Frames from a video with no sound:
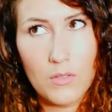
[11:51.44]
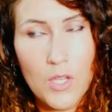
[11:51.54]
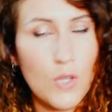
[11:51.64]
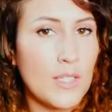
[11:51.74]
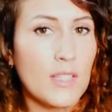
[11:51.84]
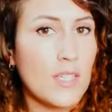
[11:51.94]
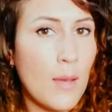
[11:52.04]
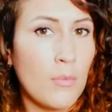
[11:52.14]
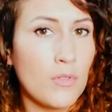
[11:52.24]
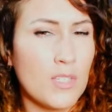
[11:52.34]
using the
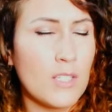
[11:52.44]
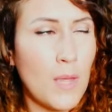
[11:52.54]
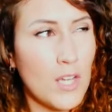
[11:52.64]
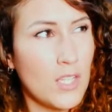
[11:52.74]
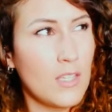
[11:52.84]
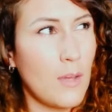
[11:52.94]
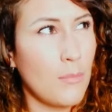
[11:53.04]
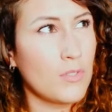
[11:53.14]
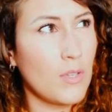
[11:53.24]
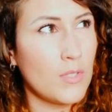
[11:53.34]
tampons, especially the
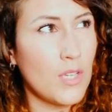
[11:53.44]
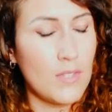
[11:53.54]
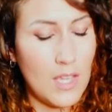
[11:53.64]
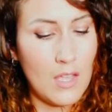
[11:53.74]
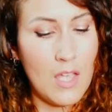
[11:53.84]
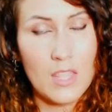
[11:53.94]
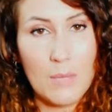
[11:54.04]
tampons I was using,